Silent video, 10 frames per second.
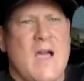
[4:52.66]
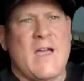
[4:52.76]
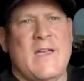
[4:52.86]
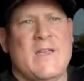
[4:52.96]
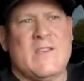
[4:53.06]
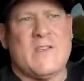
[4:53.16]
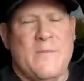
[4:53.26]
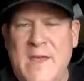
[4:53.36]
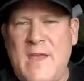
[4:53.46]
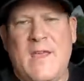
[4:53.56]

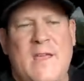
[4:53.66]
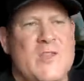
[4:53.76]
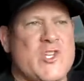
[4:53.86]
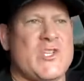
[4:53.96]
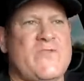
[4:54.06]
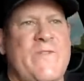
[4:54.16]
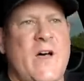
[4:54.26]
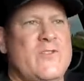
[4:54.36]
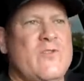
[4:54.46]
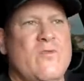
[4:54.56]
it just
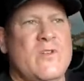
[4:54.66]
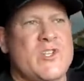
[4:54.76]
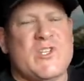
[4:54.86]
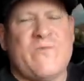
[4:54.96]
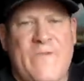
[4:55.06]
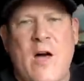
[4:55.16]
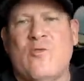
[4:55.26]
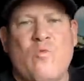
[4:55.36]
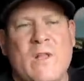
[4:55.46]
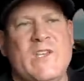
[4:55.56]

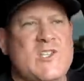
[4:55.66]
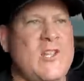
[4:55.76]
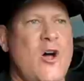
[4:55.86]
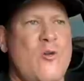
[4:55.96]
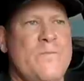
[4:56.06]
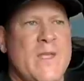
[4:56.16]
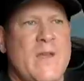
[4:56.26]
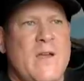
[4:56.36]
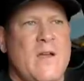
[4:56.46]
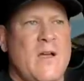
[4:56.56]
felt really slow.
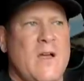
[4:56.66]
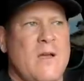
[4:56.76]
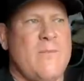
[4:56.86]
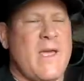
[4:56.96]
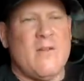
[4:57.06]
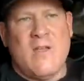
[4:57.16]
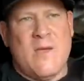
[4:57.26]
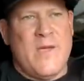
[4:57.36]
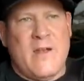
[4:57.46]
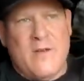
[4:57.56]
And
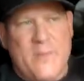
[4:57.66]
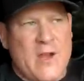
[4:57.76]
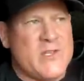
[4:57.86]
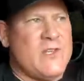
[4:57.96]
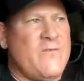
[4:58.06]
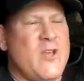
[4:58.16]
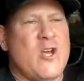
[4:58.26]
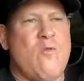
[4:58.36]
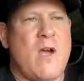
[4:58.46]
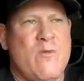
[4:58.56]
I made an embarrassing
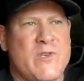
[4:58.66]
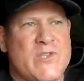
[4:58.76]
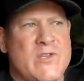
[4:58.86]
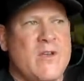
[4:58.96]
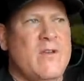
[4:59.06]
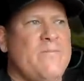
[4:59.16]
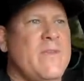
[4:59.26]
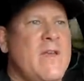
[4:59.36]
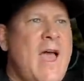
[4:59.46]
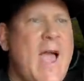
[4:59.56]
video where I was
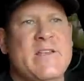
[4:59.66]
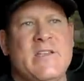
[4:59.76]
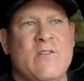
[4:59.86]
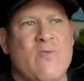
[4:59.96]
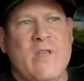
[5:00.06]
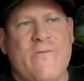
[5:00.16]
acting really